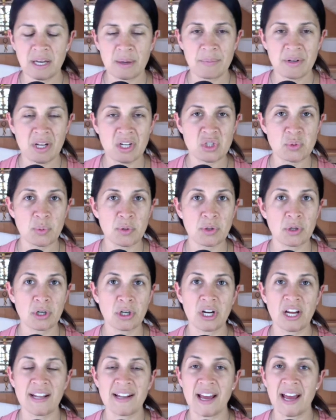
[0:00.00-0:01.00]
I'm an
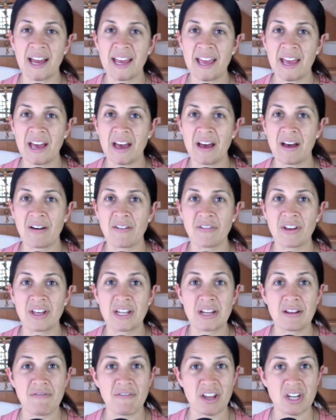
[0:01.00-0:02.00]
entrepreneur and I have
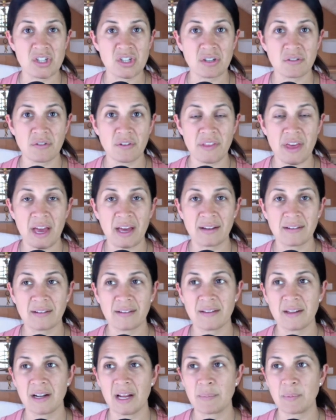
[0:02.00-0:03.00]
an invention for that
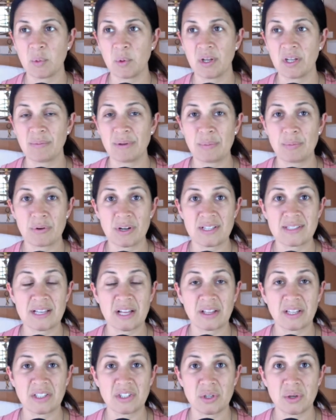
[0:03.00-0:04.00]
that I'm going to be pre
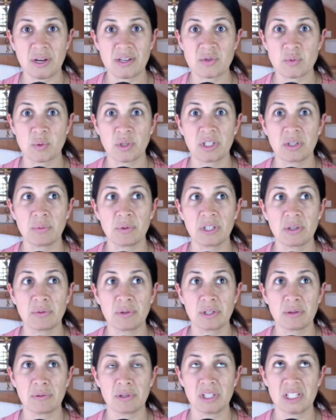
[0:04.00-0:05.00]
selling to you guys really, really,
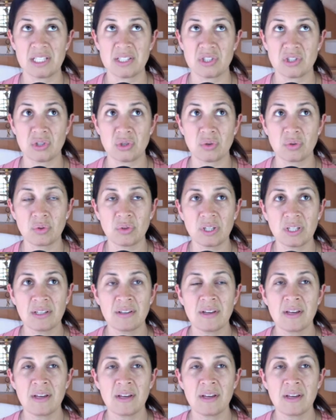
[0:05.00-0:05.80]
really, really soon.